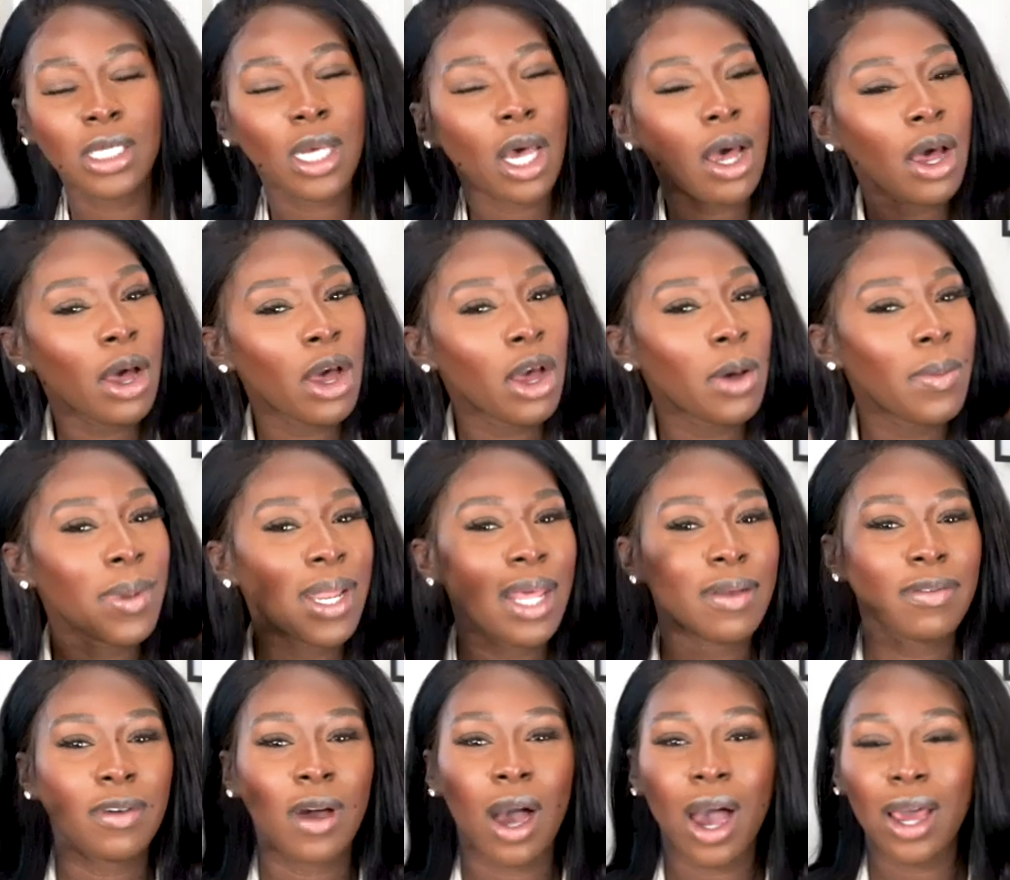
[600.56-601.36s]
toe
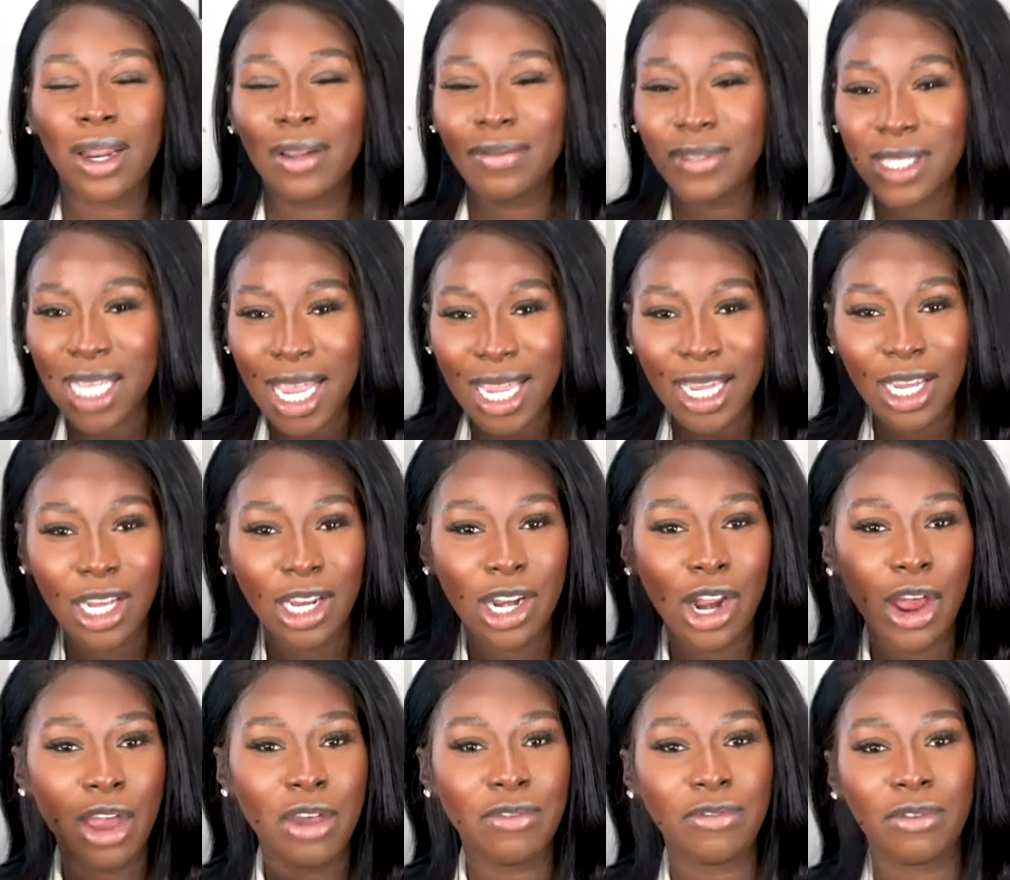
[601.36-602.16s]
and they've kind of
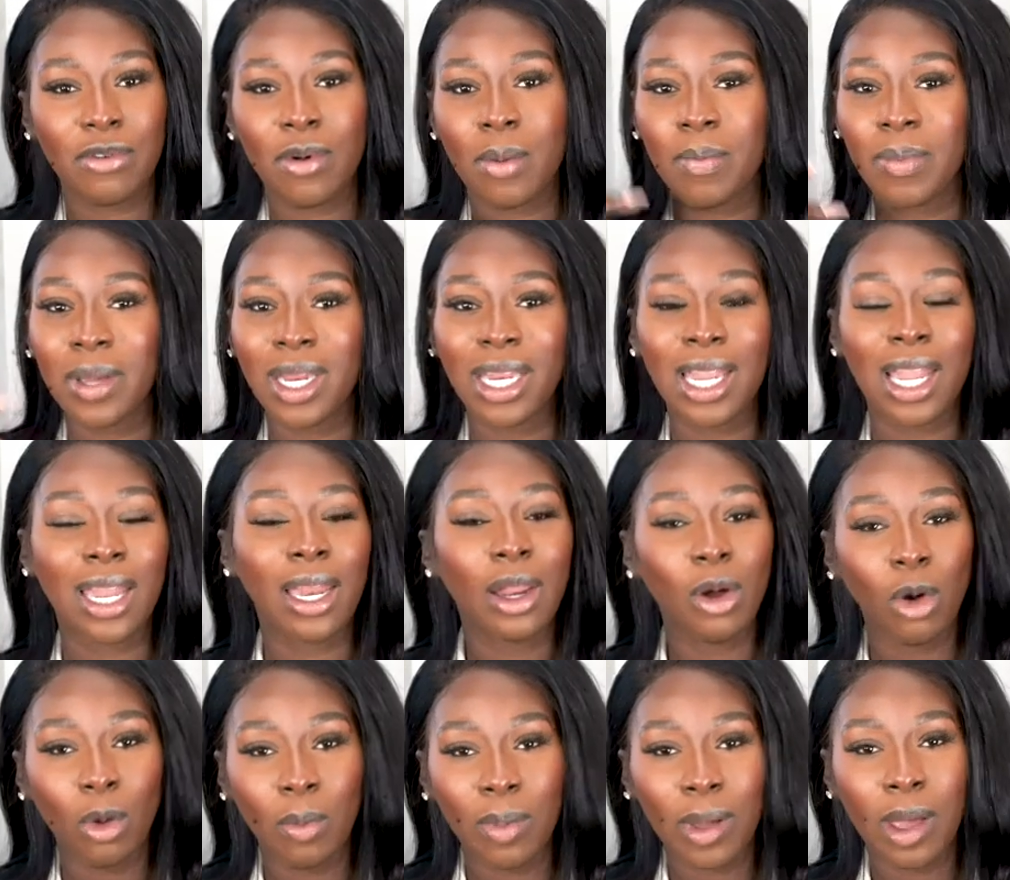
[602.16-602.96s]
taken over and been a
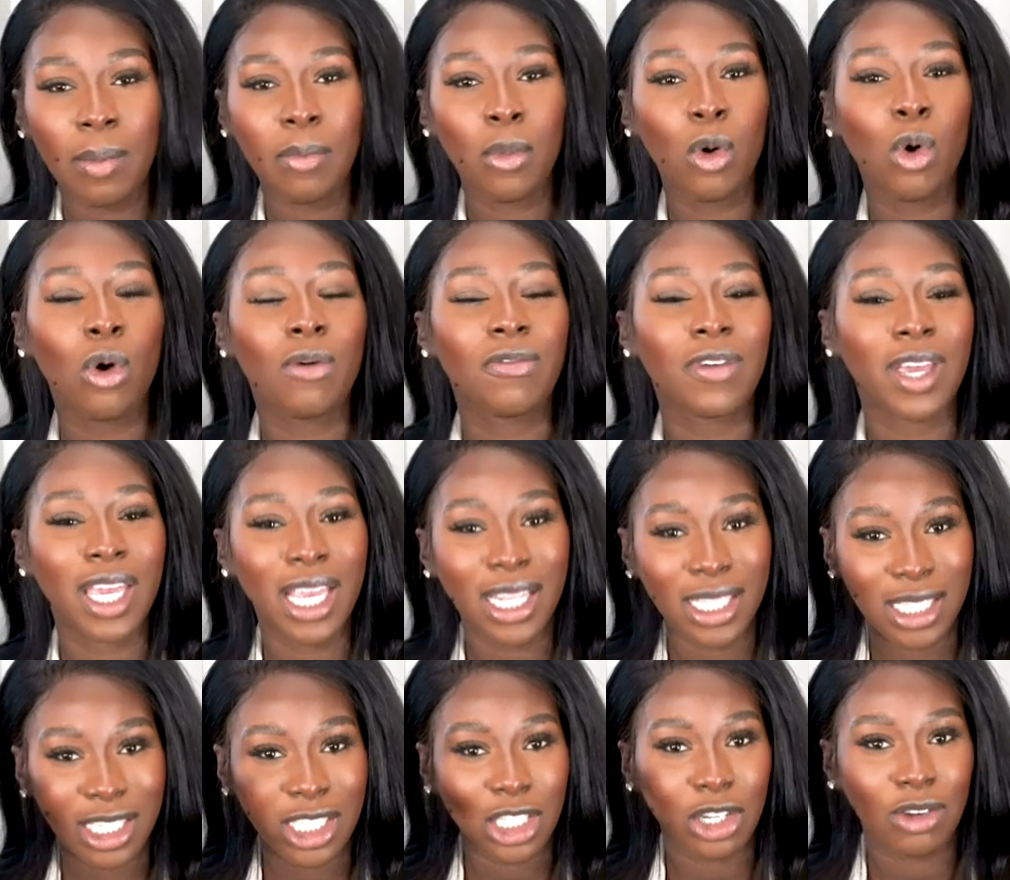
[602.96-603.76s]
little bit more of an
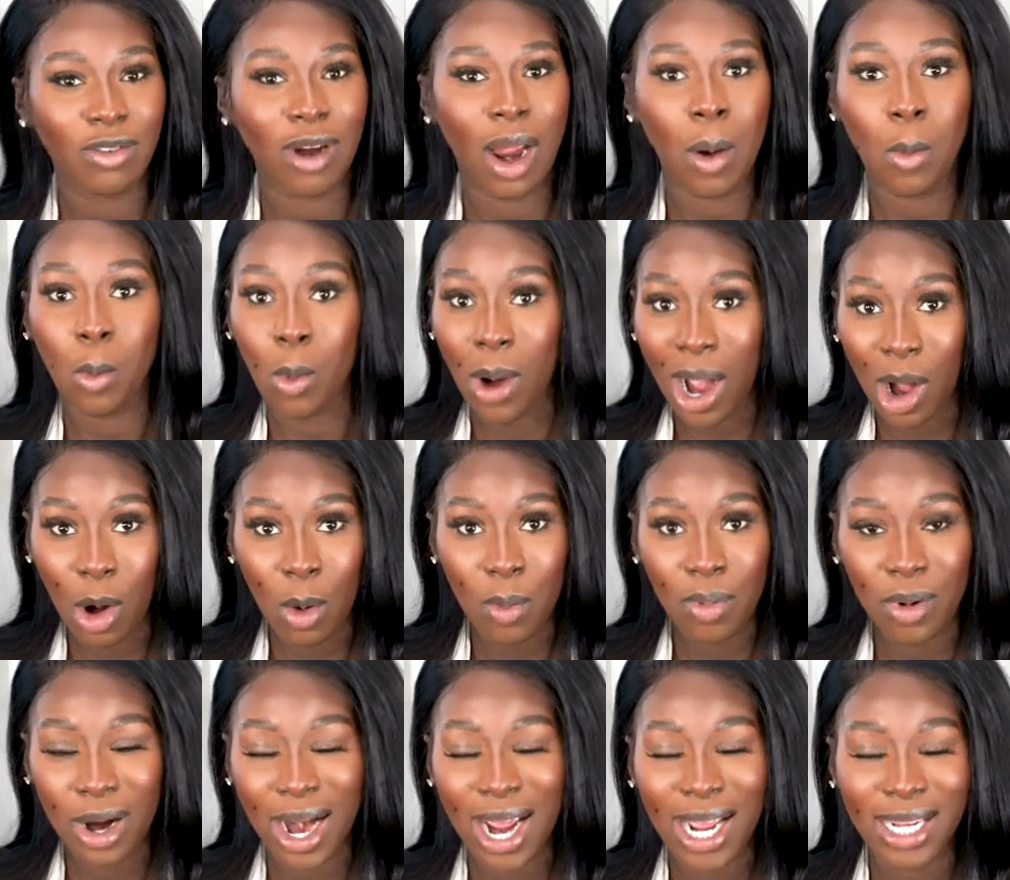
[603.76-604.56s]
Instagram
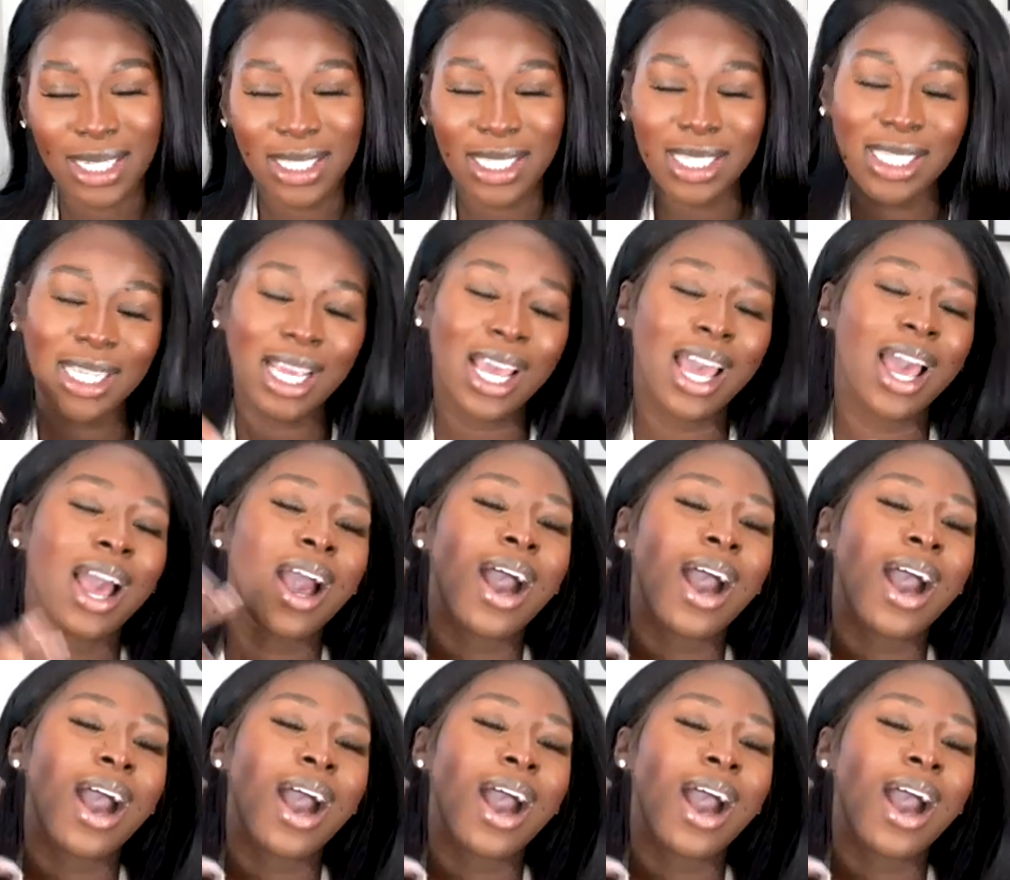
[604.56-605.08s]
wow brand.